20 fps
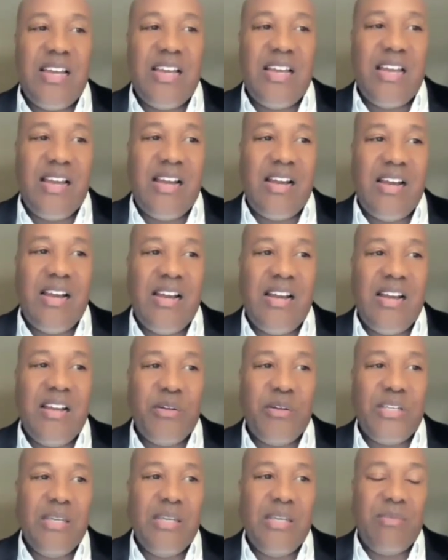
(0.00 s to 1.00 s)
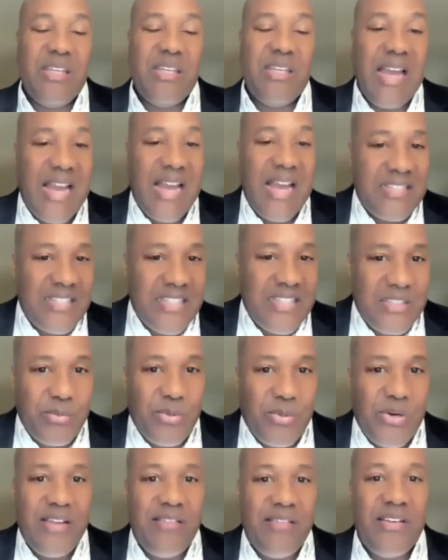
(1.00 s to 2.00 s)
You want to keep the assets
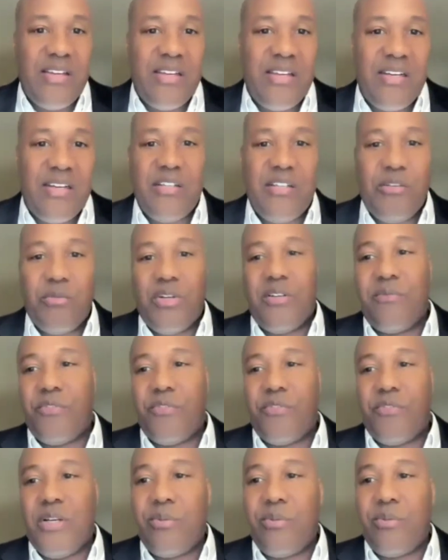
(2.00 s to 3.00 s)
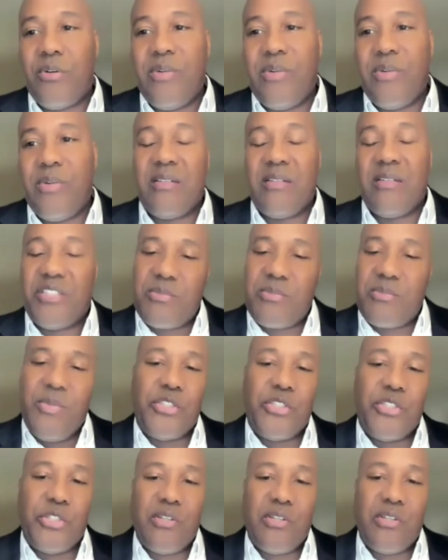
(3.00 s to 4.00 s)
private, and you want to avoid probate, and just
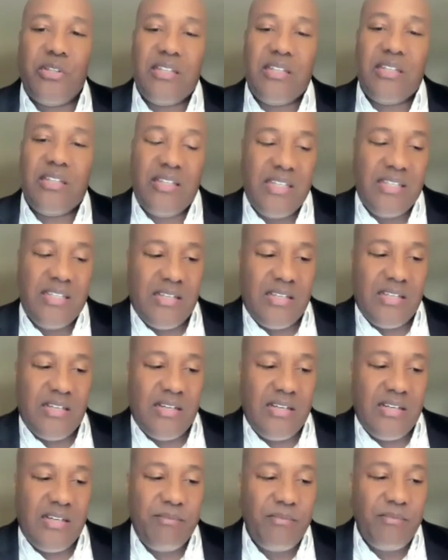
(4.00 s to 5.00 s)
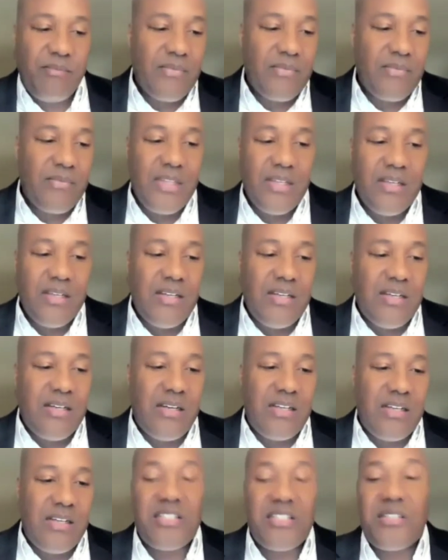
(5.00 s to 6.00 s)
make sure that there's a
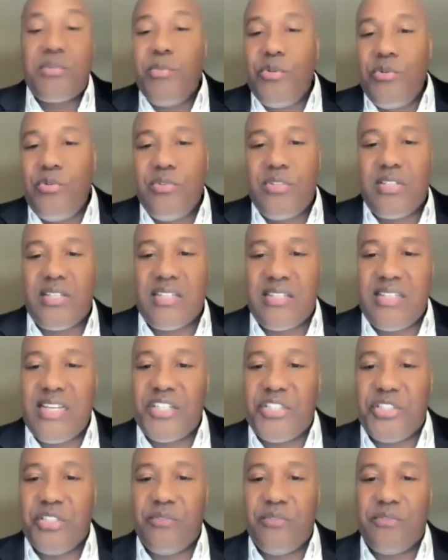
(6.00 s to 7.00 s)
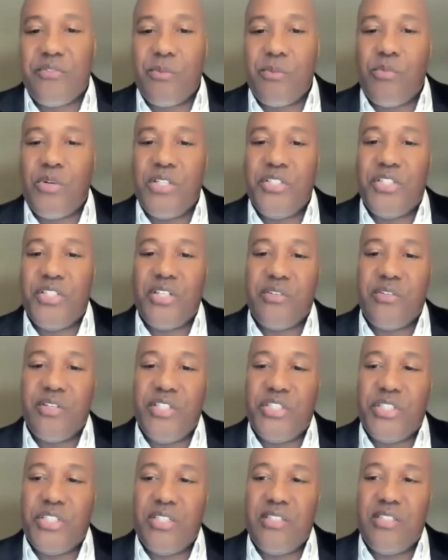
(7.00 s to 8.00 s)
smooth succession from one
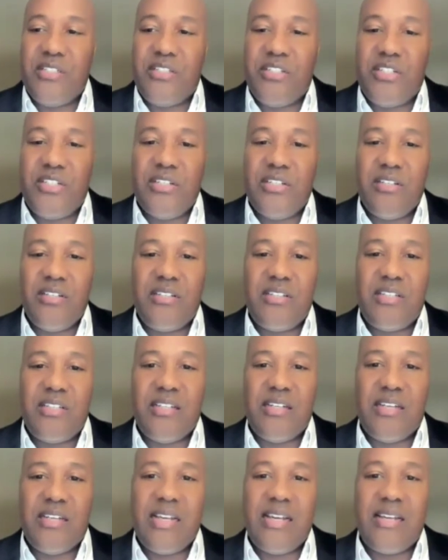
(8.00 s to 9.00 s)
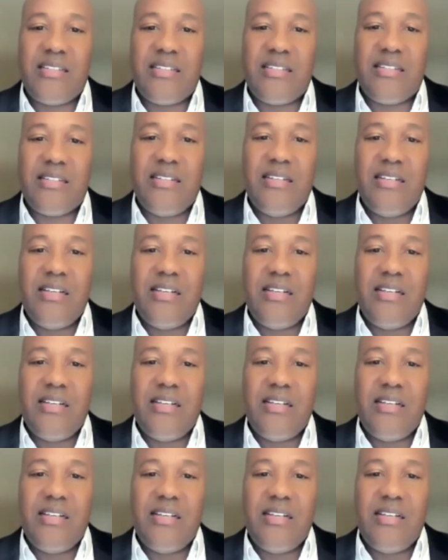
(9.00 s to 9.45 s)
generation to the next.